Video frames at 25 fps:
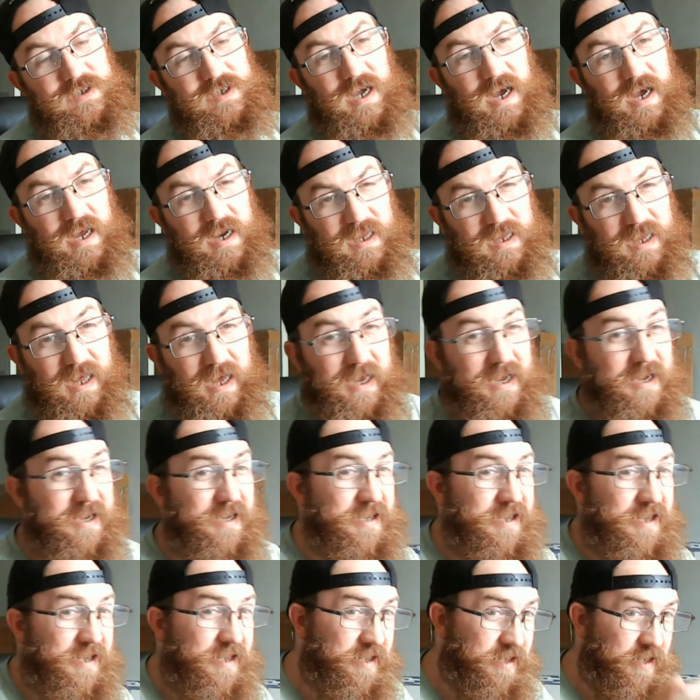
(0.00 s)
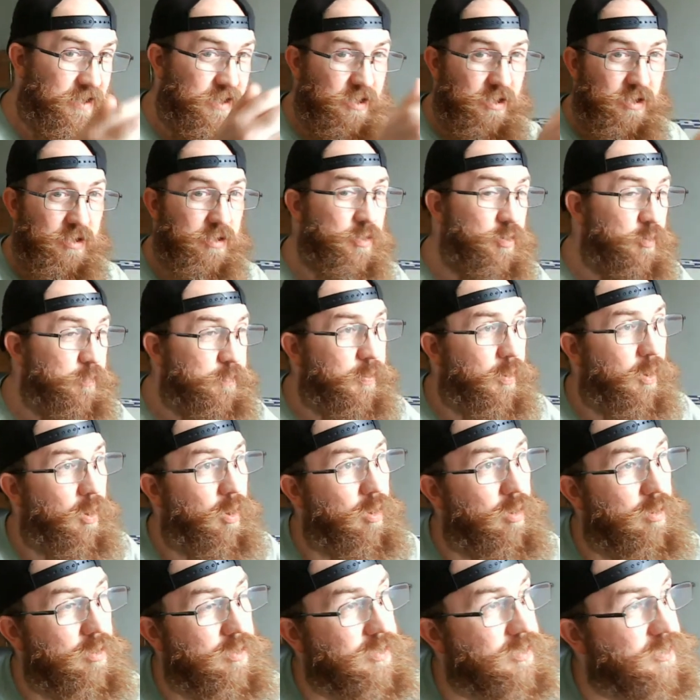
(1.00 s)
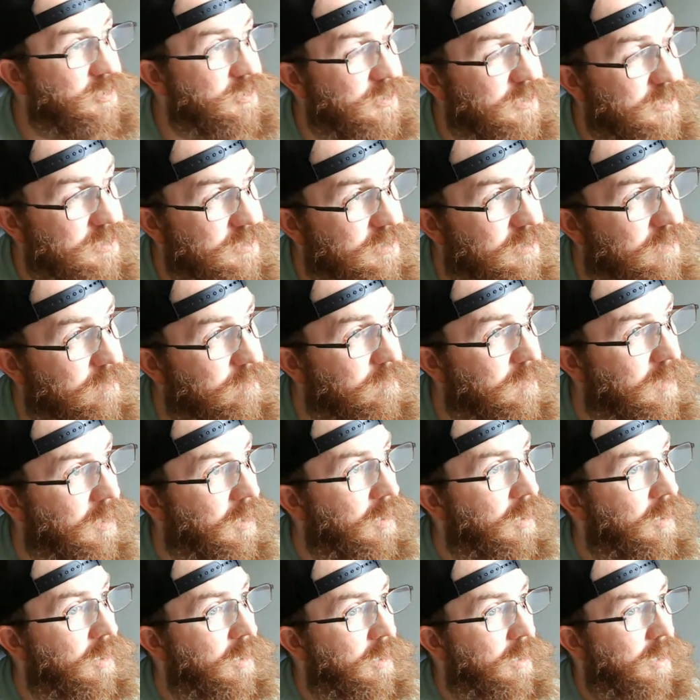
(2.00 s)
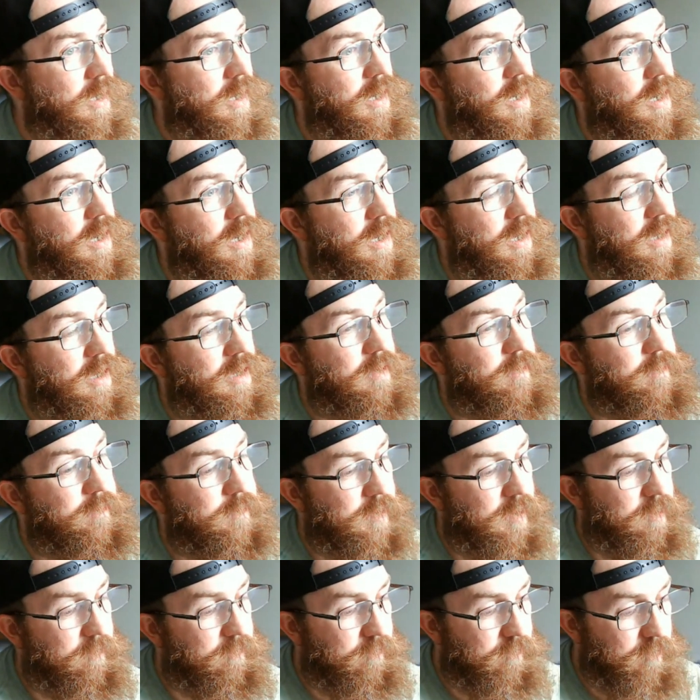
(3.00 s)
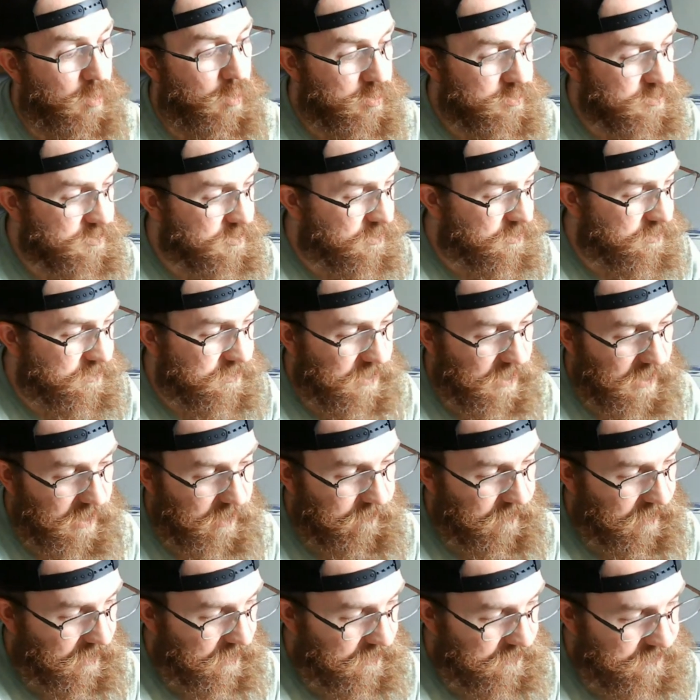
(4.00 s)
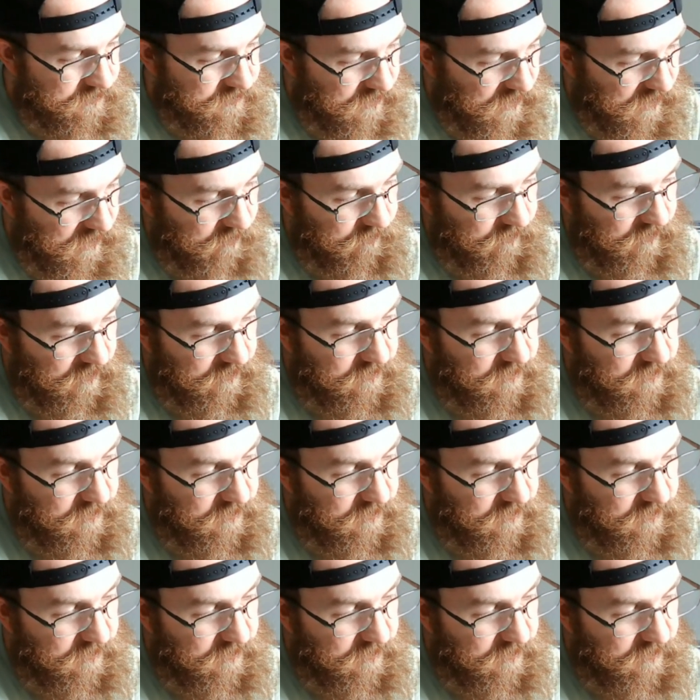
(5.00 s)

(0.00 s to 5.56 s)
kind of like a loophole in the system. But most of the time, anytime it